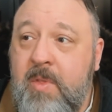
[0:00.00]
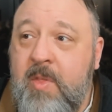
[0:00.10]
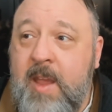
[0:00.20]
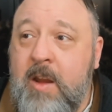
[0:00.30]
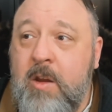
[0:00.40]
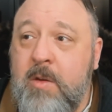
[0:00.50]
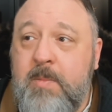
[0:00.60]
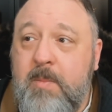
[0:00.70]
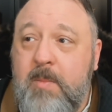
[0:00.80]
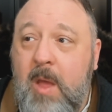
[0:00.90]
They're
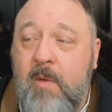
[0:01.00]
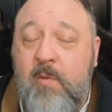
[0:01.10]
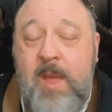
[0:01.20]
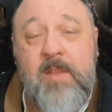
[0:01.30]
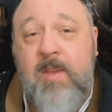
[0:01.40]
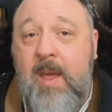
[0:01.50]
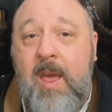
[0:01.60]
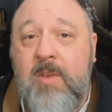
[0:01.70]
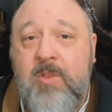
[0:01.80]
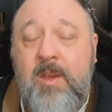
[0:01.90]
a
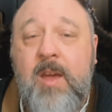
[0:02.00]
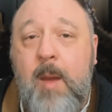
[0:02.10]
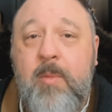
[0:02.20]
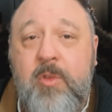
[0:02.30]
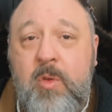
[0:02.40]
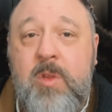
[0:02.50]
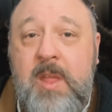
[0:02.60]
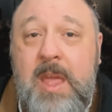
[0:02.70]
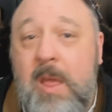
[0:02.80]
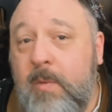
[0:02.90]
fantastic
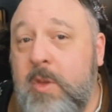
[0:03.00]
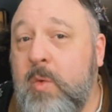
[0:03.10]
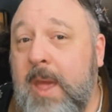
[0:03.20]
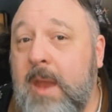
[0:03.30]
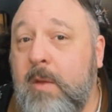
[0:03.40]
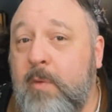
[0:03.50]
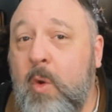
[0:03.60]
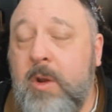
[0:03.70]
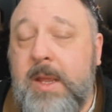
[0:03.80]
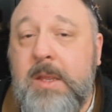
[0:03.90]
opportunity if you can
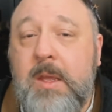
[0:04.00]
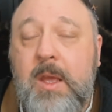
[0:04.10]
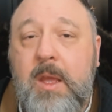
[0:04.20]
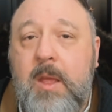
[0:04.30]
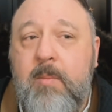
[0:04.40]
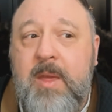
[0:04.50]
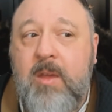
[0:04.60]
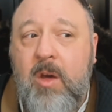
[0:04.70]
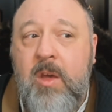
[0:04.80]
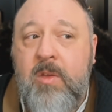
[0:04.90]
afford it,
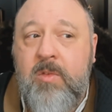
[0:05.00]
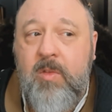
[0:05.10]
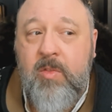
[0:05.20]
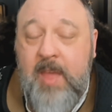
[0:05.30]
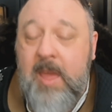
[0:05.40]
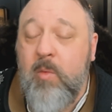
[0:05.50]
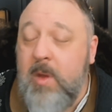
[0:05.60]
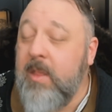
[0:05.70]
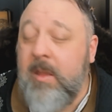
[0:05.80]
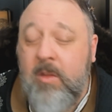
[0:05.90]
because they
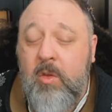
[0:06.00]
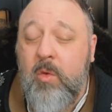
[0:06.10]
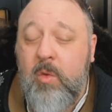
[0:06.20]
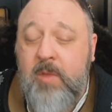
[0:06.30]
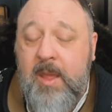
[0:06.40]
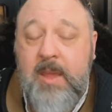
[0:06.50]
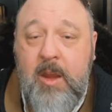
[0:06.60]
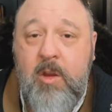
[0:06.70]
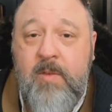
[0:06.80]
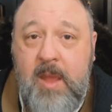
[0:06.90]
really do take
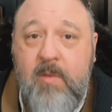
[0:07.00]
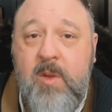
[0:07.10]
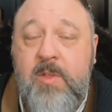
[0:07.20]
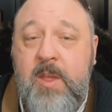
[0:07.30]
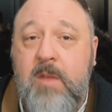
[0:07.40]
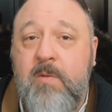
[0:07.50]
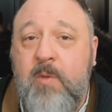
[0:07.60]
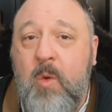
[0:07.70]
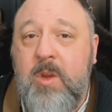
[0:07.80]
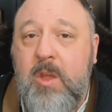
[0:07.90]
care of everything
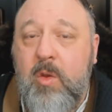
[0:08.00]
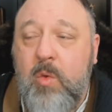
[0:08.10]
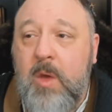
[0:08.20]
for you.